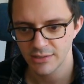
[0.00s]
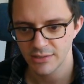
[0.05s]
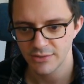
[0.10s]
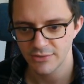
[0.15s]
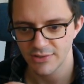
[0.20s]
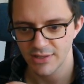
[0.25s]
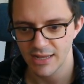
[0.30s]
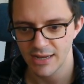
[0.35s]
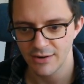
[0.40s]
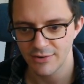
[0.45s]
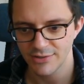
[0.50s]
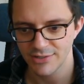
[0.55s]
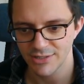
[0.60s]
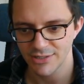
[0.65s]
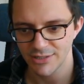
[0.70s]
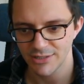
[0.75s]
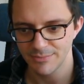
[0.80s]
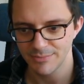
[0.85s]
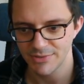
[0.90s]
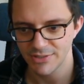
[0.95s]
So the error
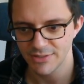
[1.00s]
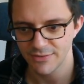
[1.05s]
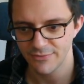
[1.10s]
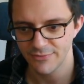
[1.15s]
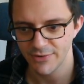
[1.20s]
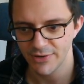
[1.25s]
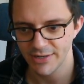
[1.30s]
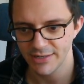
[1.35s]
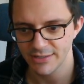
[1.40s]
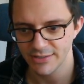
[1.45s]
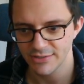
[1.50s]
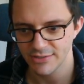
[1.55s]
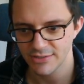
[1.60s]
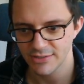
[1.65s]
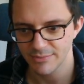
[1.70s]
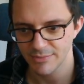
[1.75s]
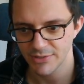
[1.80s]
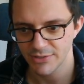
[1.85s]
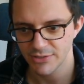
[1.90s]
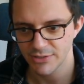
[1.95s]
term is defined as
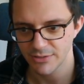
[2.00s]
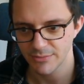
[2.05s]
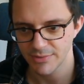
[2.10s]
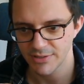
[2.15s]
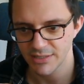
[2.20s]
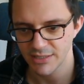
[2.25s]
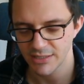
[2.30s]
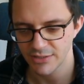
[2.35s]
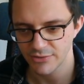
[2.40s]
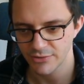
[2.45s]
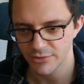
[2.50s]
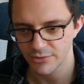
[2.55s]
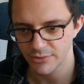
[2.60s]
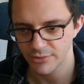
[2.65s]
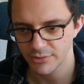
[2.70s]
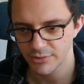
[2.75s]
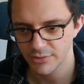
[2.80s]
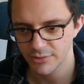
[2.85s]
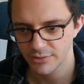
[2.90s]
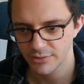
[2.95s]
something to do with the integral.